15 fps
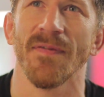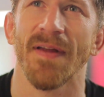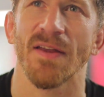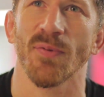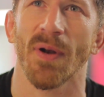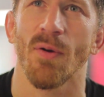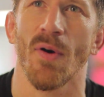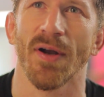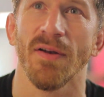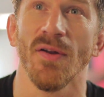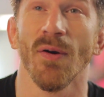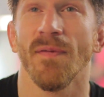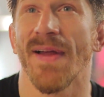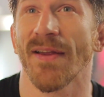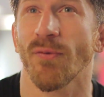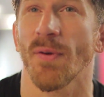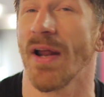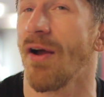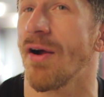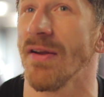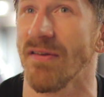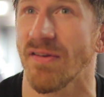and that's what I want to do, and that's what I
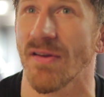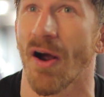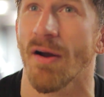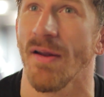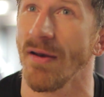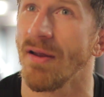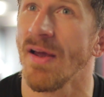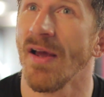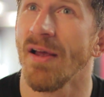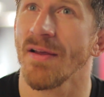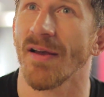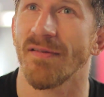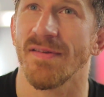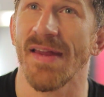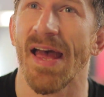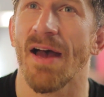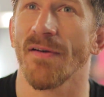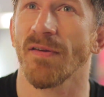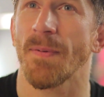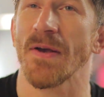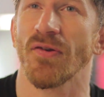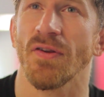already started. Because now,
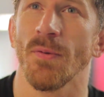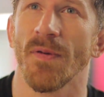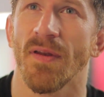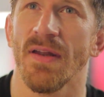especially with